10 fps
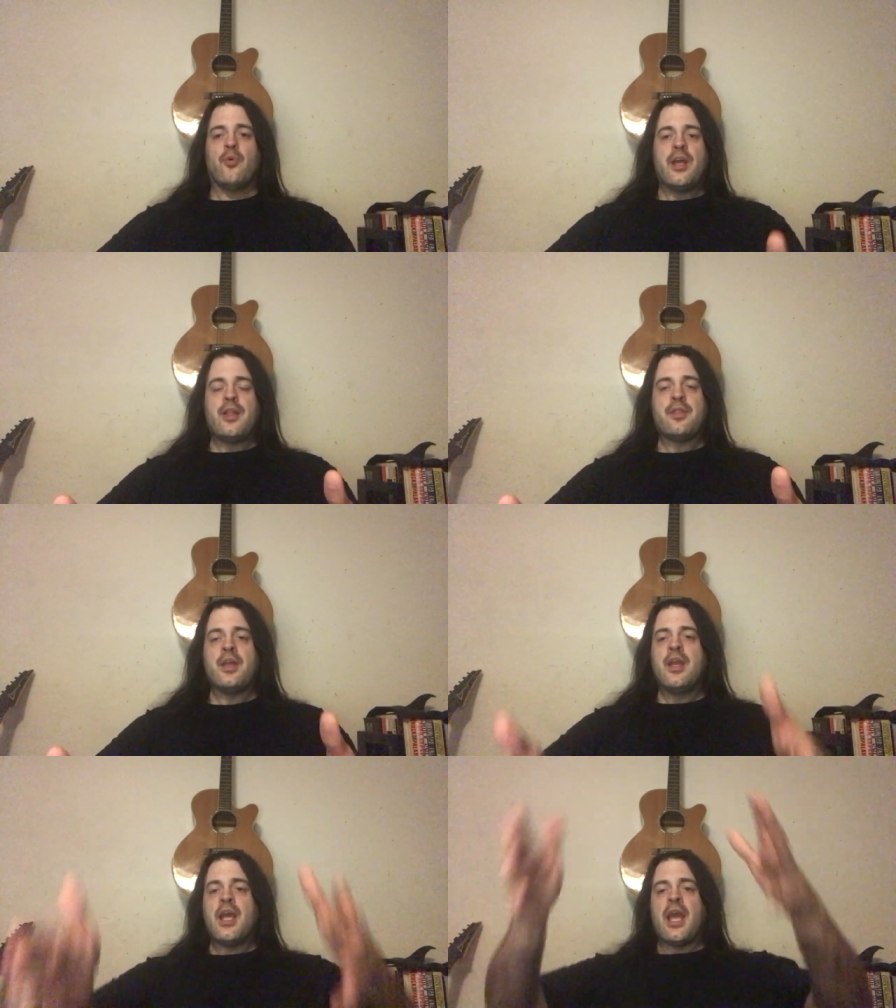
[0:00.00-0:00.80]
with
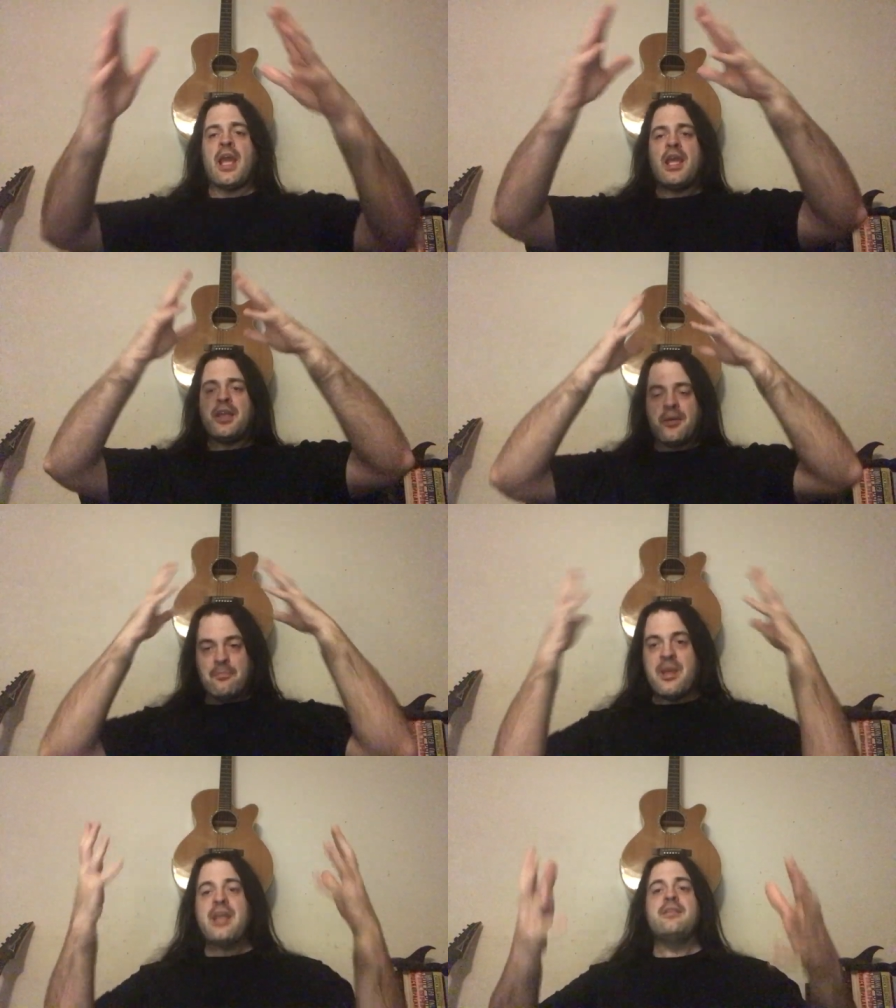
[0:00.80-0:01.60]
a
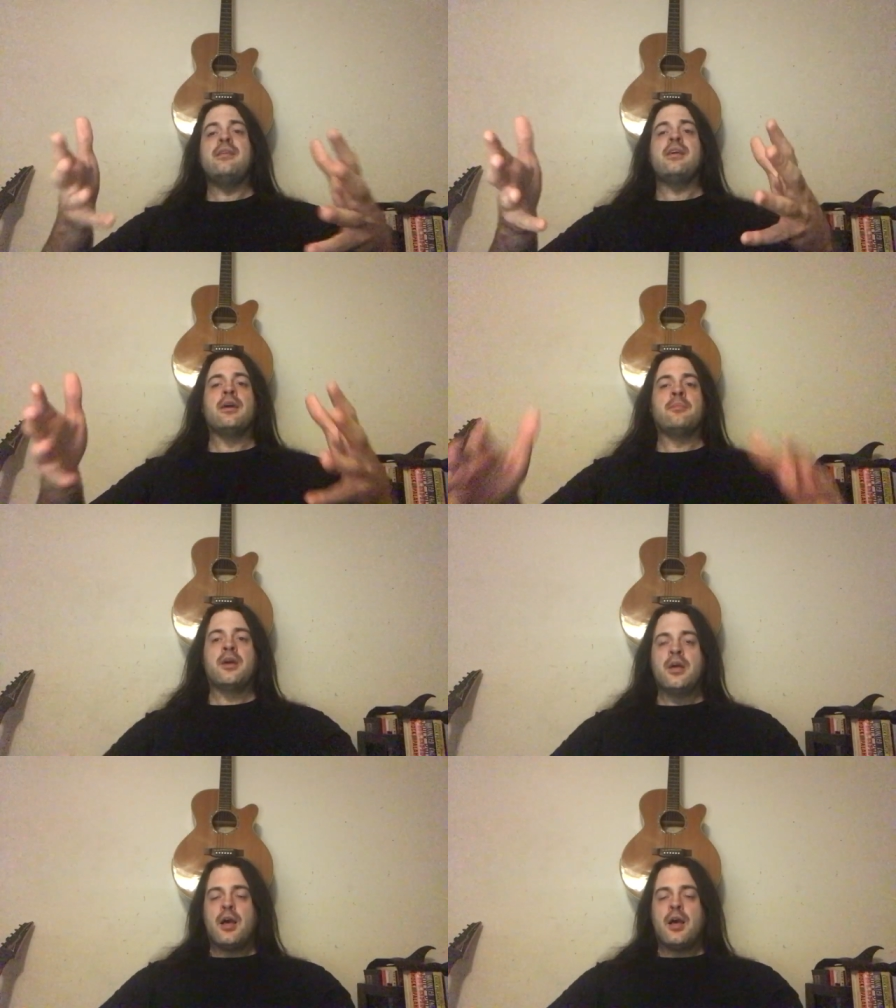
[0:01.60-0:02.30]
compendium